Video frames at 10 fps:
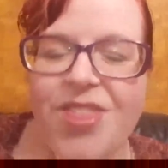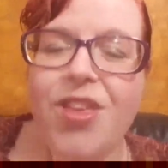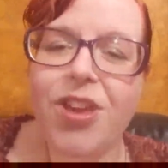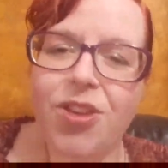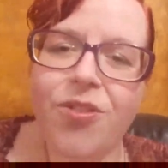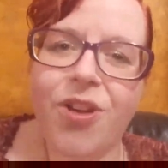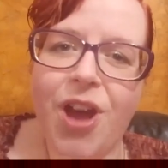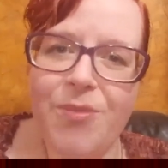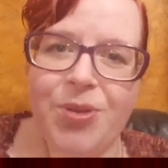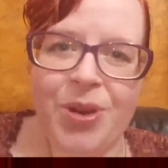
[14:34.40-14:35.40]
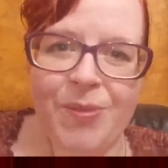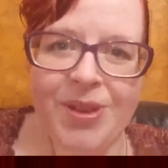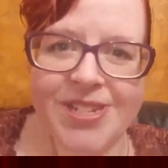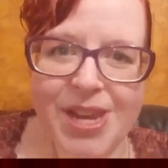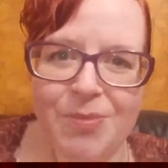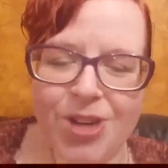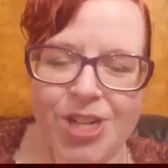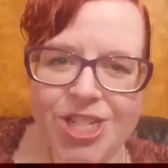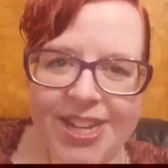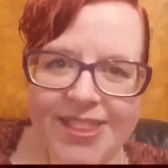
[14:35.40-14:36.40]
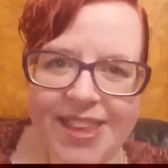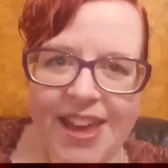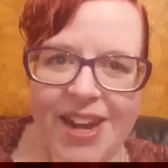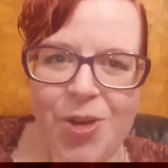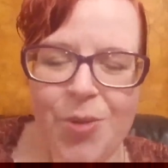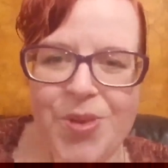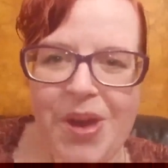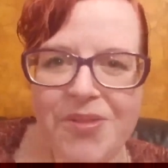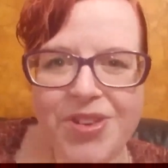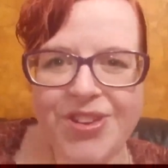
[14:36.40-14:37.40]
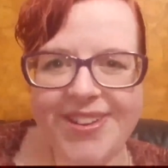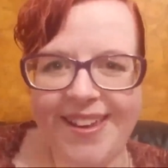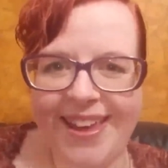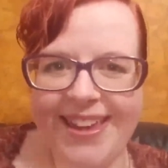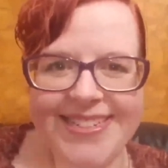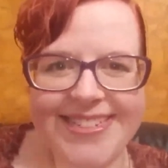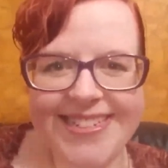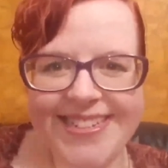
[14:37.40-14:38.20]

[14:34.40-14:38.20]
Thank you for coming, Raymond. I appreciate that. I hope you have a good night.